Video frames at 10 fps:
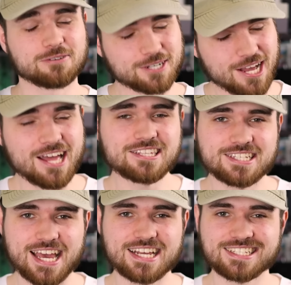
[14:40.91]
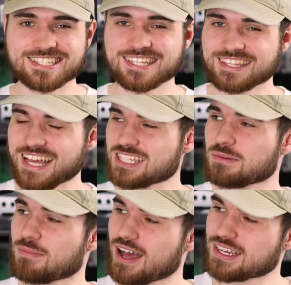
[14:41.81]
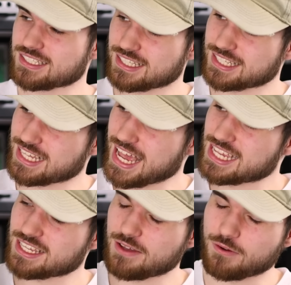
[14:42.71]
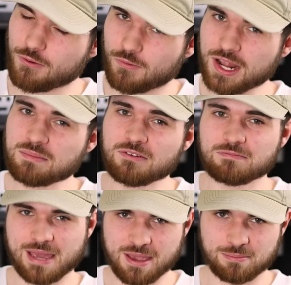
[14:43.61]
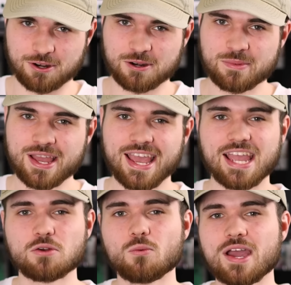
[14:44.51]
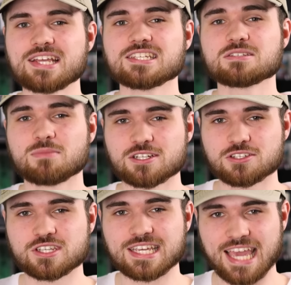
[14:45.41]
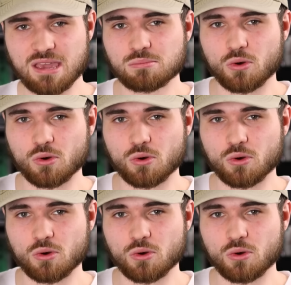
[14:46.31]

For context, that's a box the size of a ream of paper and weighs as much as a Game